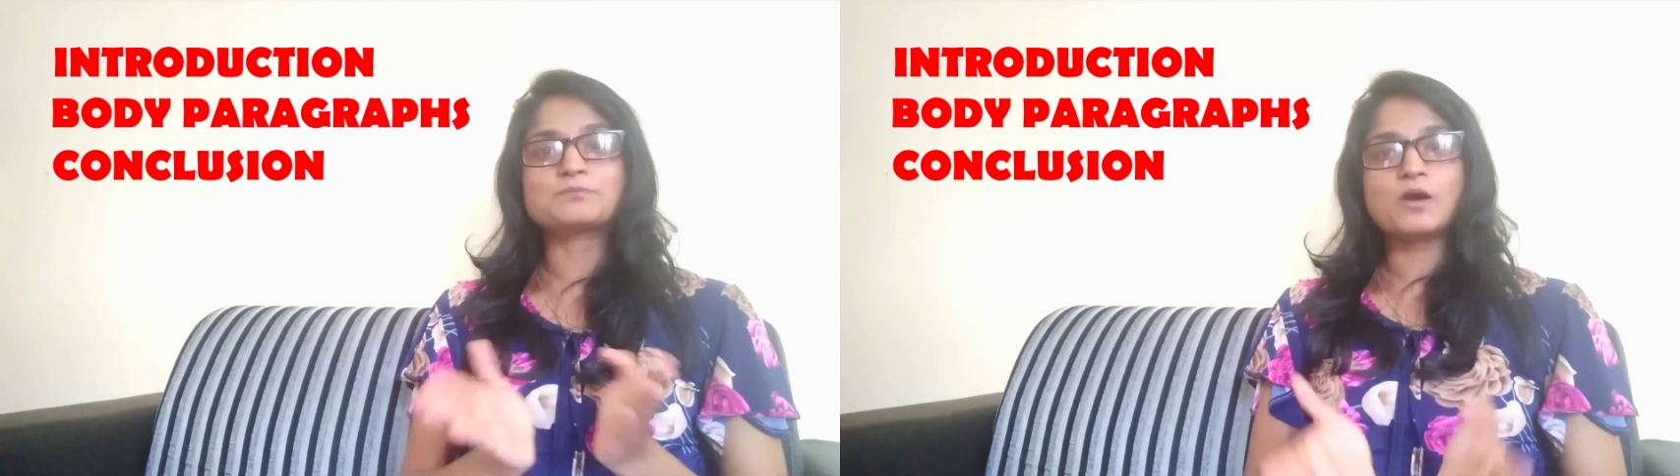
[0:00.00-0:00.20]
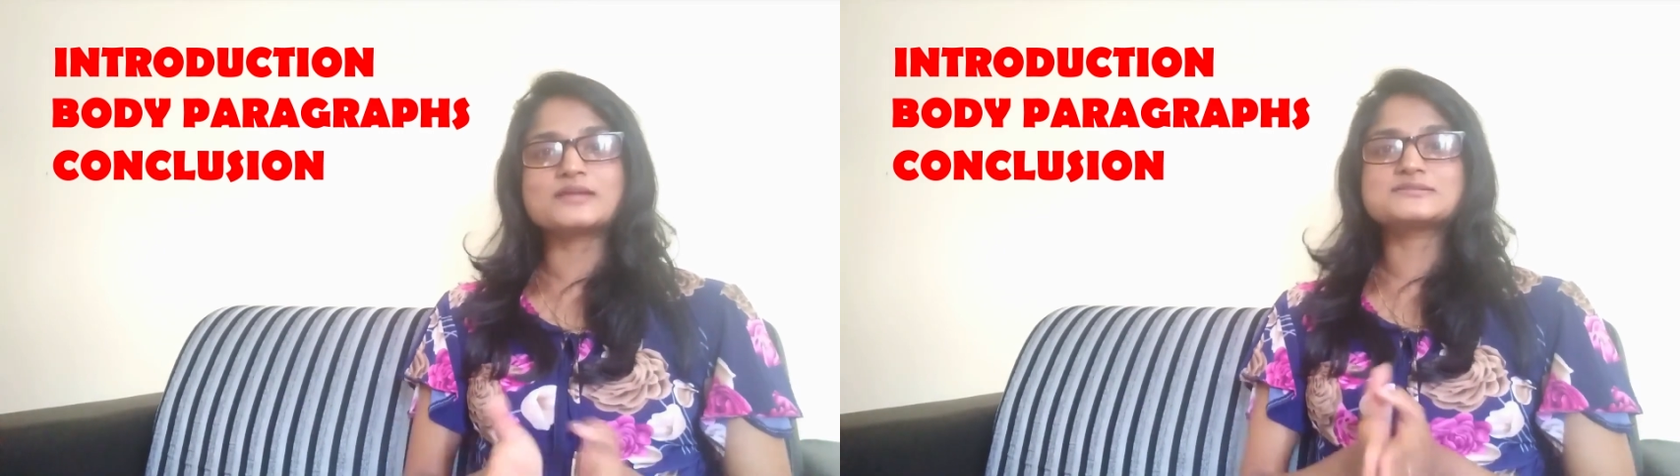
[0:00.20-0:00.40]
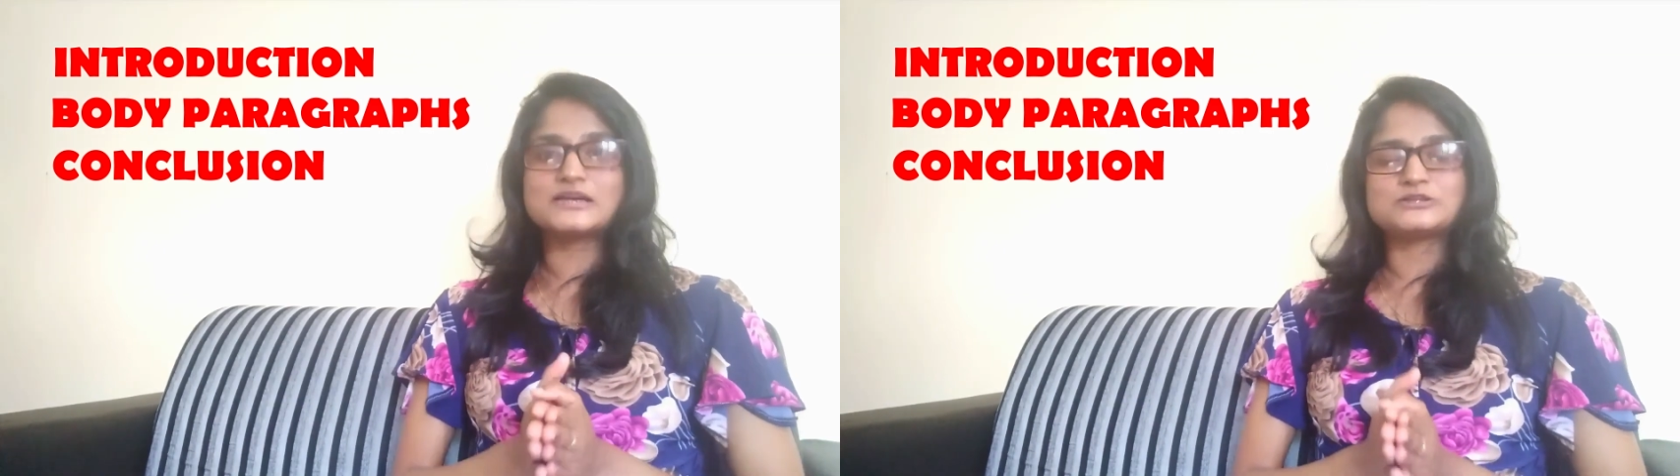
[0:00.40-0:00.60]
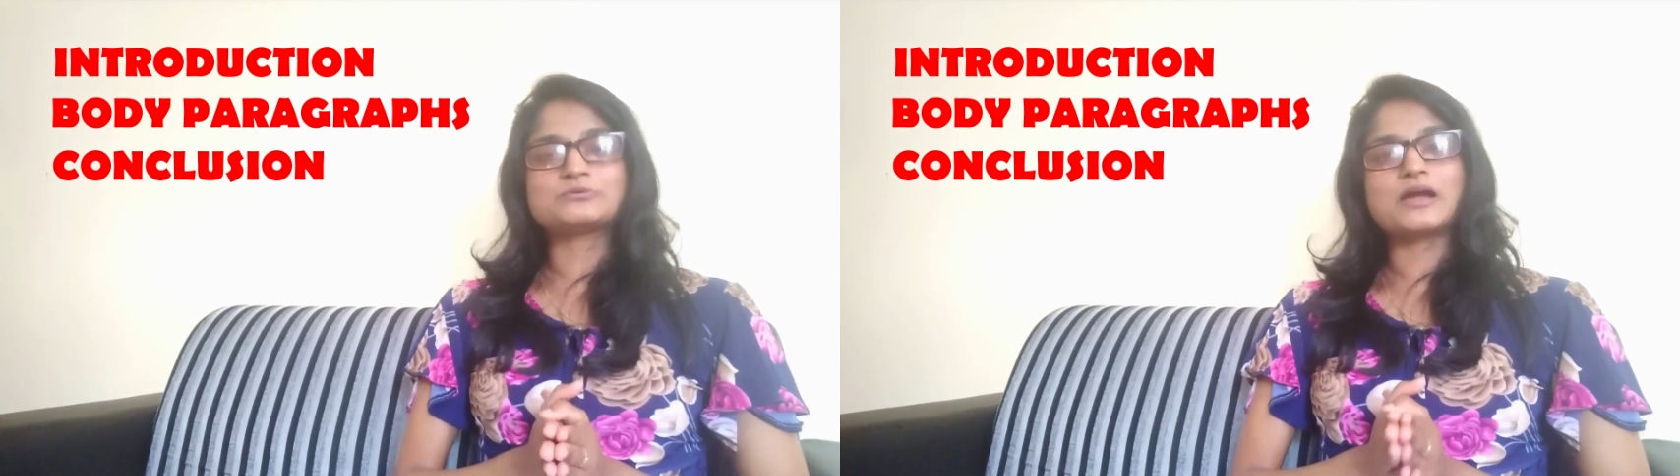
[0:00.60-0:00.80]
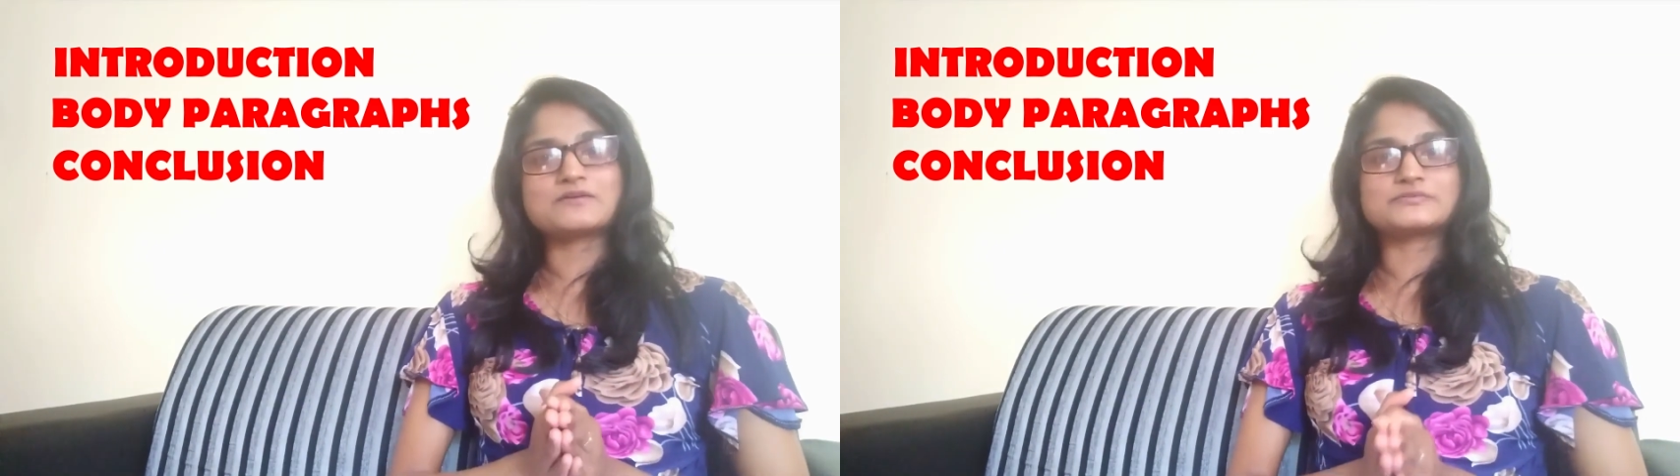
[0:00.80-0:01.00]
the points that
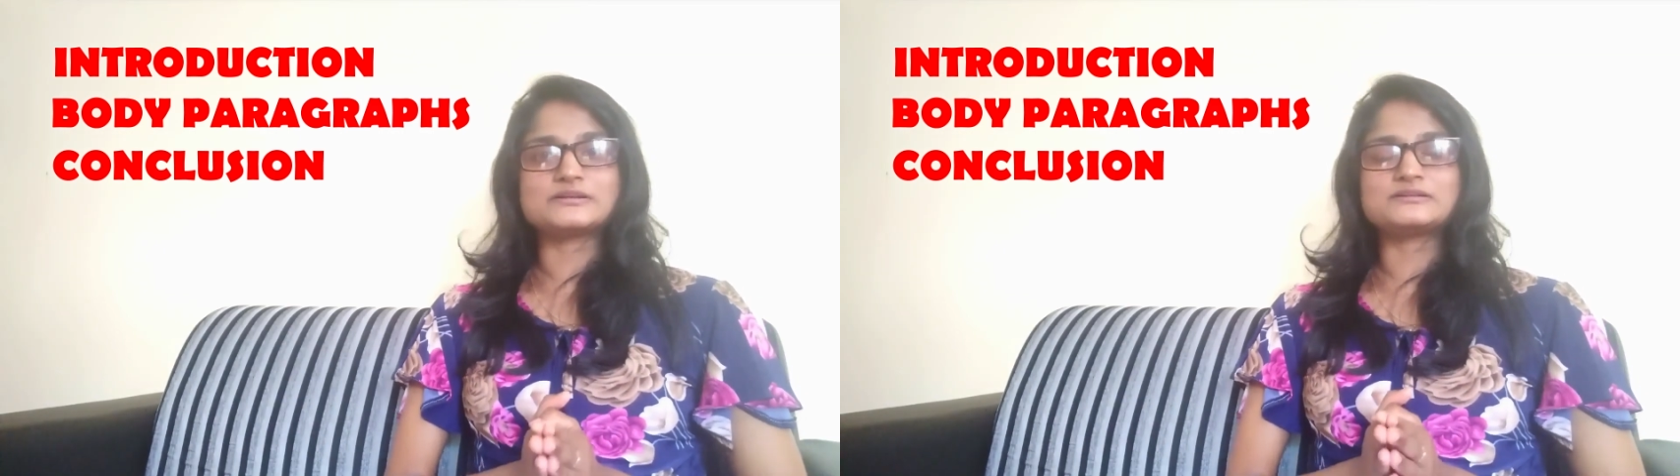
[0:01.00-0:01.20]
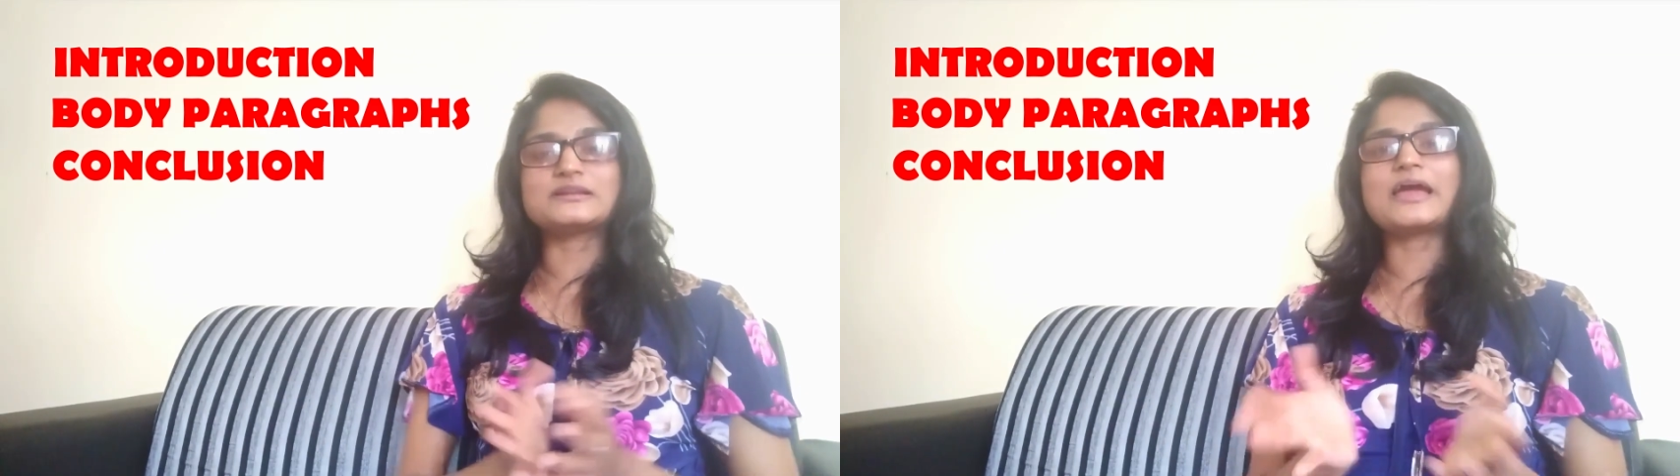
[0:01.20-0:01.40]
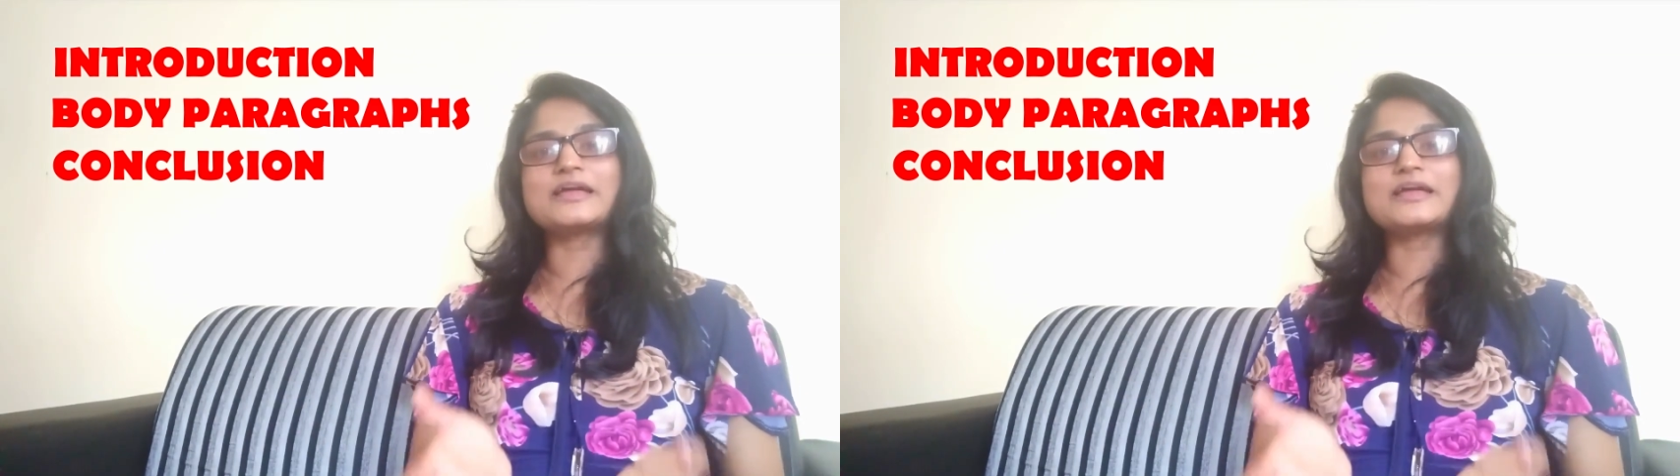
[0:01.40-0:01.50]
you have written,